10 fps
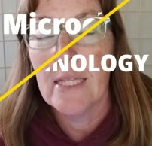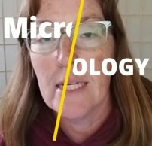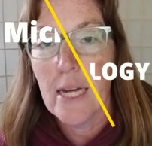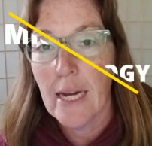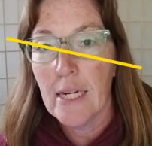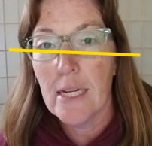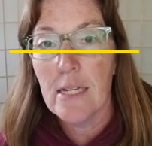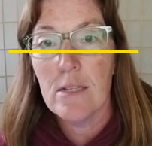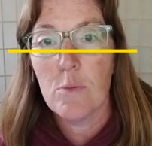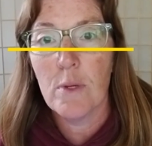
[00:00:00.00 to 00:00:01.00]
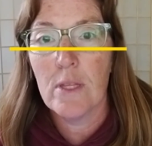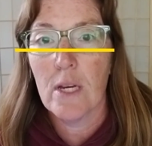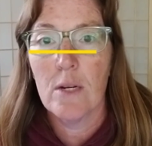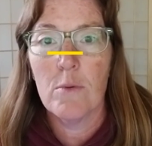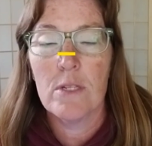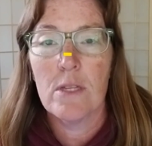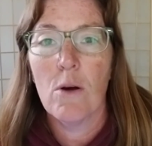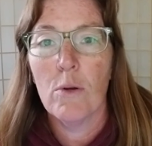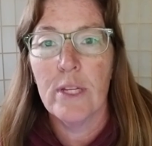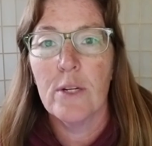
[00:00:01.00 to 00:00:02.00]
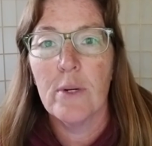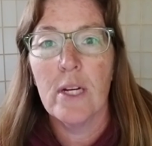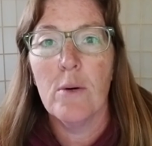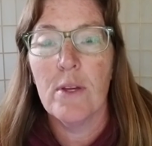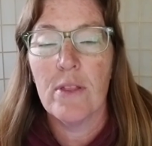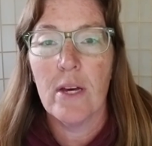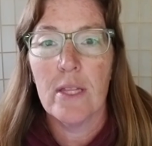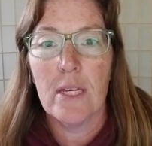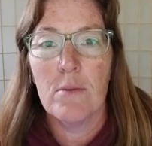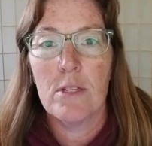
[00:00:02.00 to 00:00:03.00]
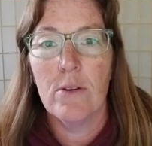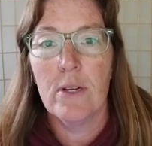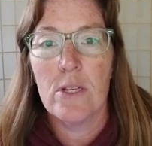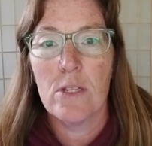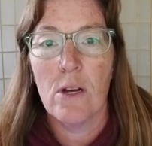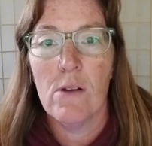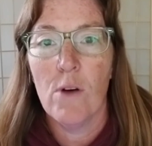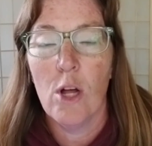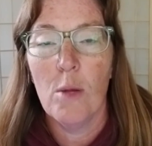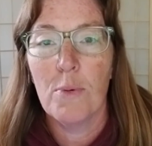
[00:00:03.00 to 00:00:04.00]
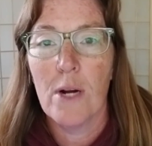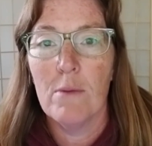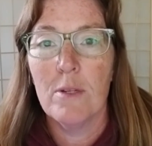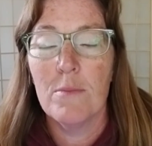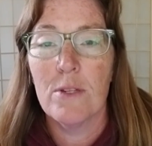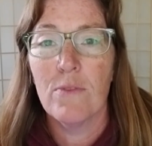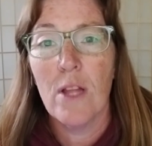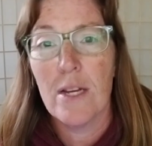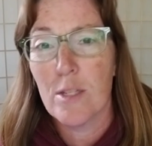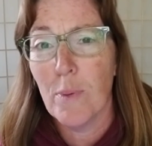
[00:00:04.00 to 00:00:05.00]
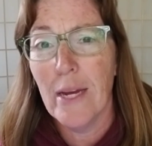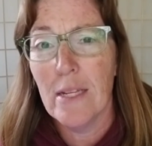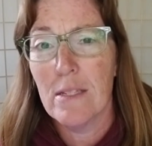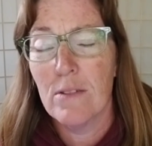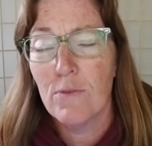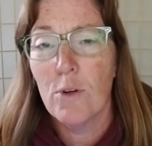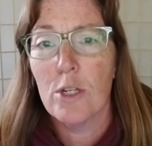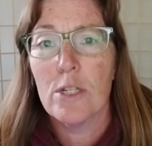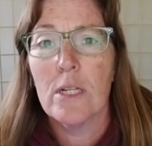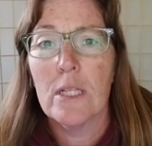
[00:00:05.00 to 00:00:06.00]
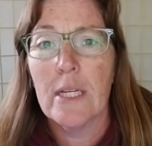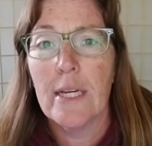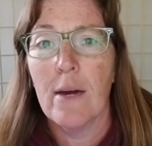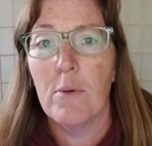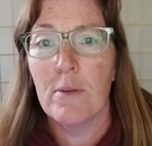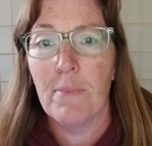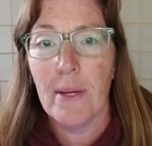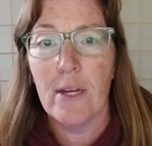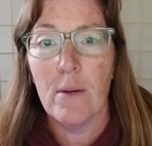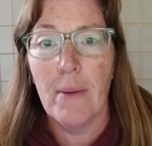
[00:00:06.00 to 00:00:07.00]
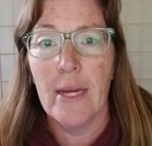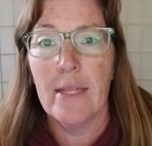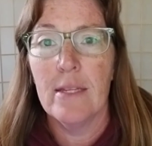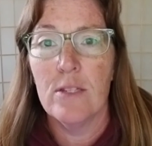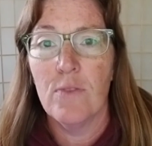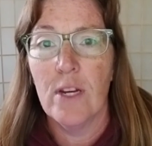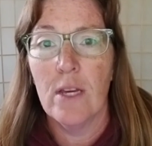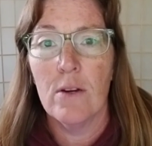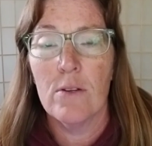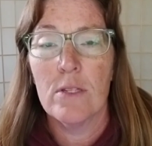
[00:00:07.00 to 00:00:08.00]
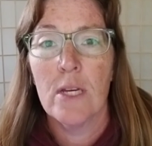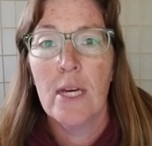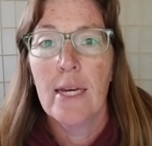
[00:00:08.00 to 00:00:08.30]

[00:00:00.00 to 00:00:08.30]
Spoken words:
the 90s. We thought it was the holy grail. We thought it was going to solve all problems of lost pets. Unfortunately, I wouldn't be here making these videos